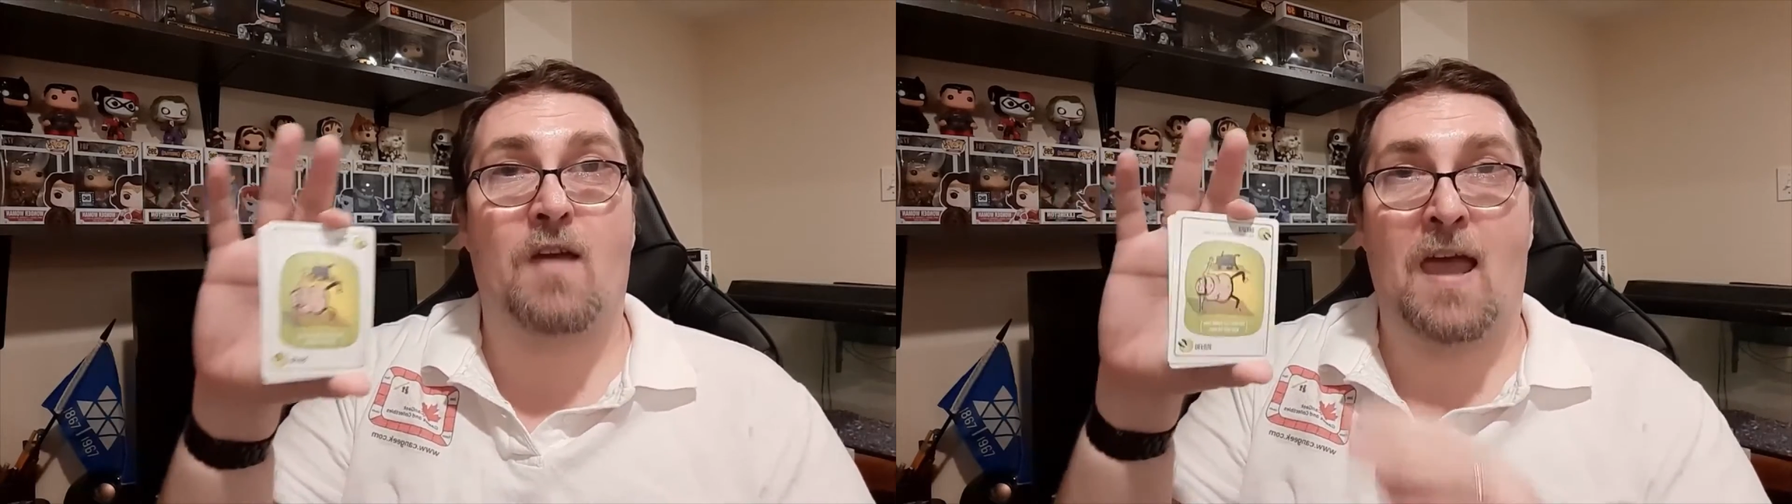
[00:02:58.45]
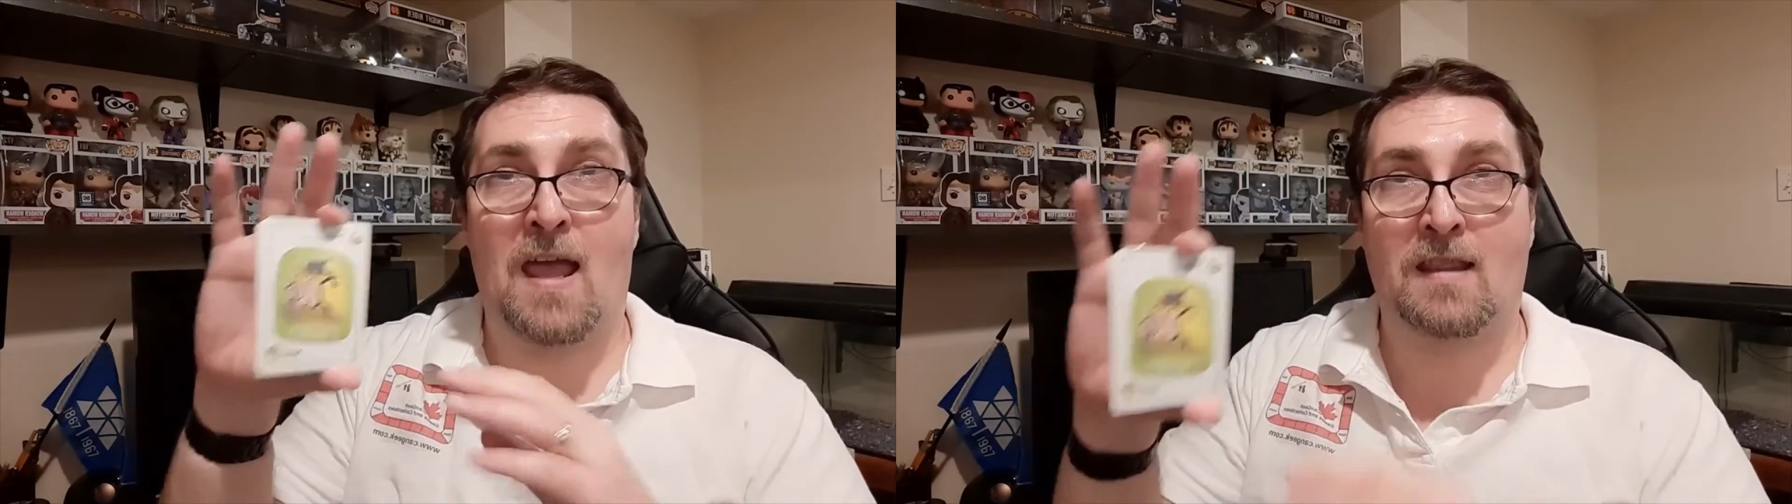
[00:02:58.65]

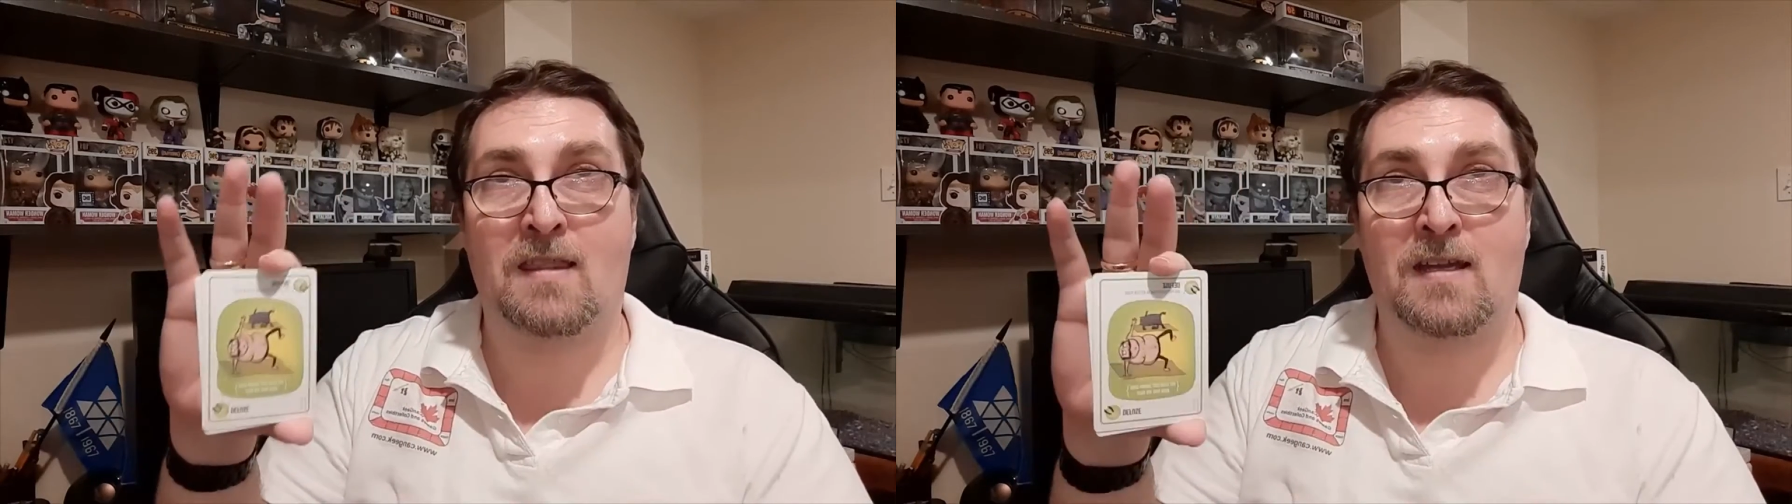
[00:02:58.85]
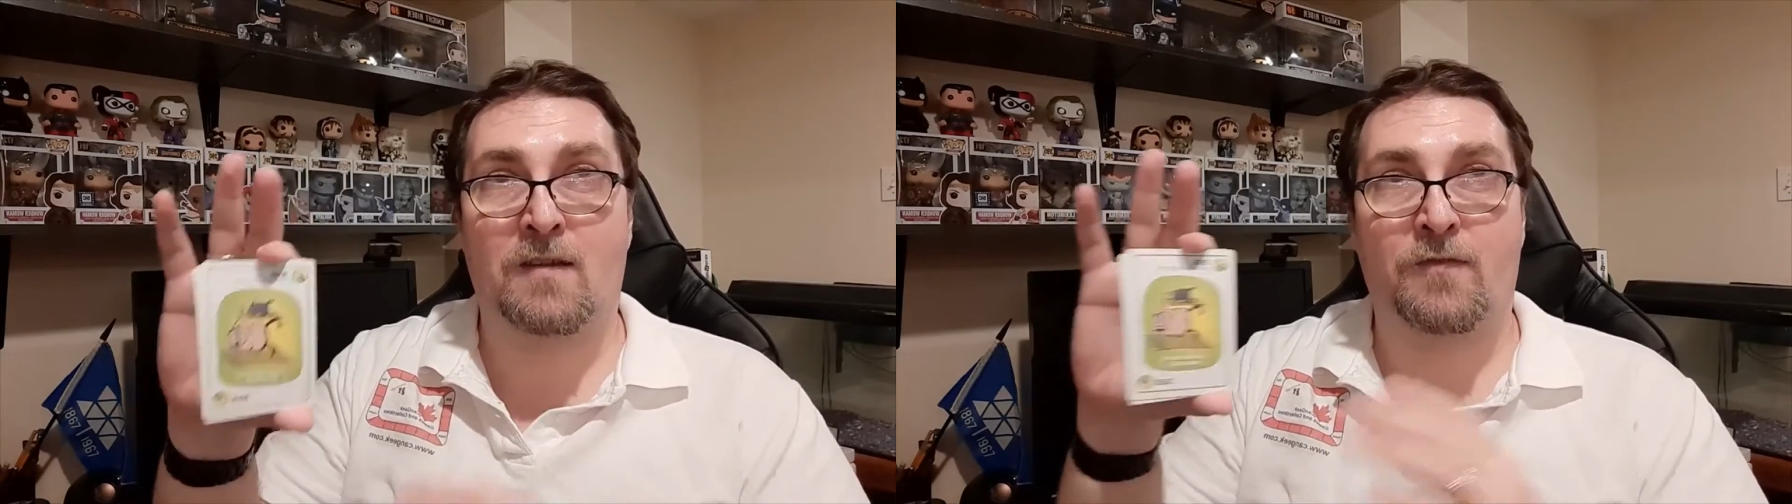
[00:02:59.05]
and
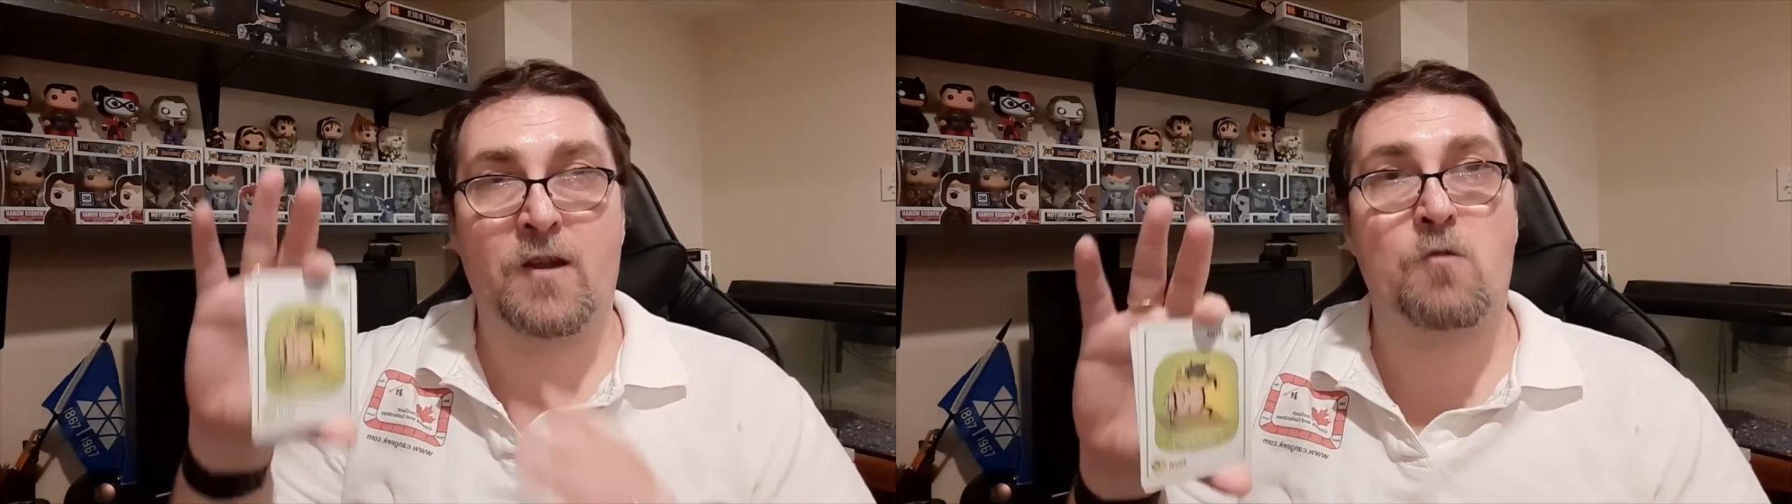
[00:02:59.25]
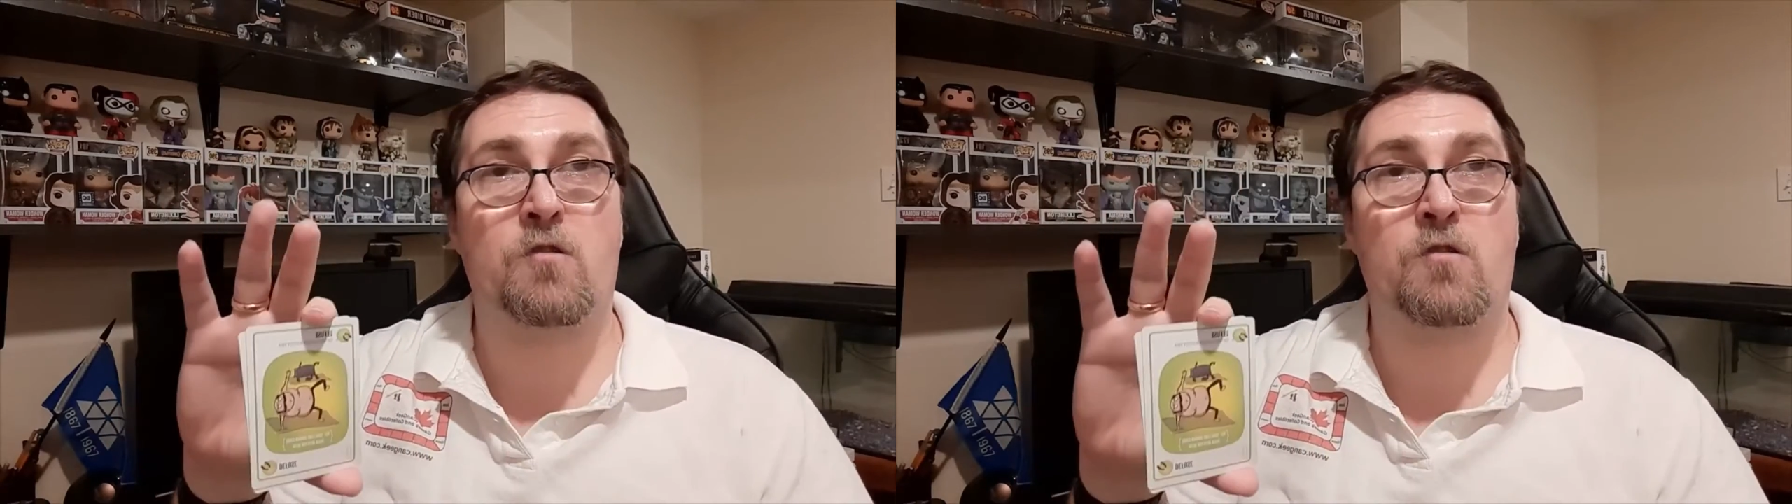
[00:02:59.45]
the diffuse